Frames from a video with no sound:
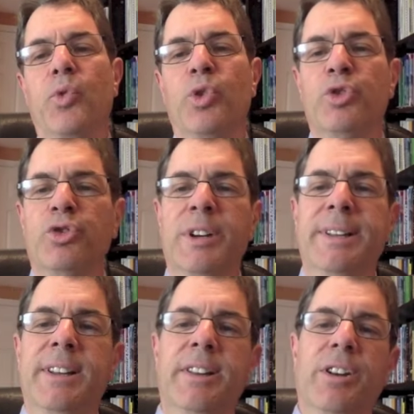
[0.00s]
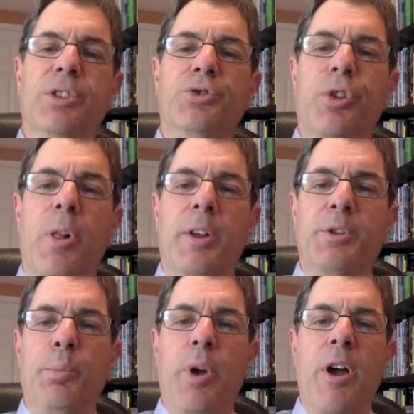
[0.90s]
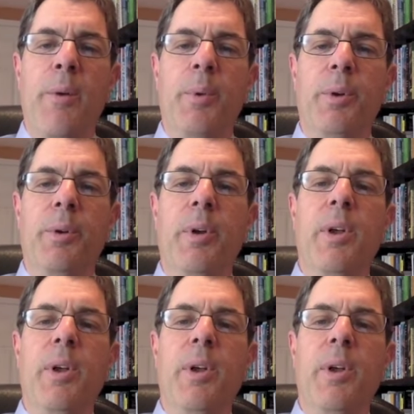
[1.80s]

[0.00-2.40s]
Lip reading: we redid the control experiment,